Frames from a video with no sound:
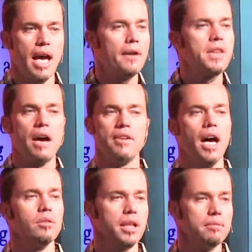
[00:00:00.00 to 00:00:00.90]
They have to have an
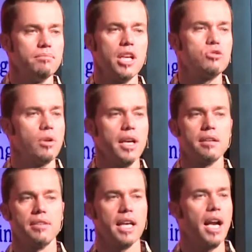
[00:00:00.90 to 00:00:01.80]
outlet. They
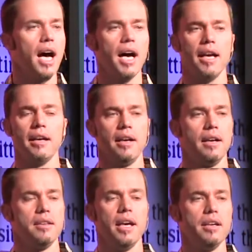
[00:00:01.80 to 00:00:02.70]
drink, they get high,
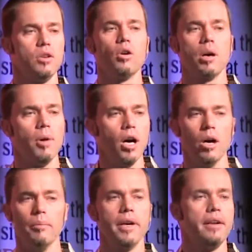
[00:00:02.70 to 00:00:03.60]
they don't come
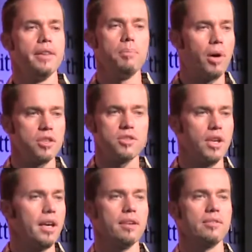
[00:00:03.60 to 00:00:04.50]
home, they punch
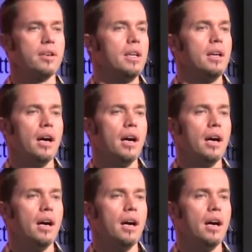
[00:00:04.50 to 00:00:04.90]
things.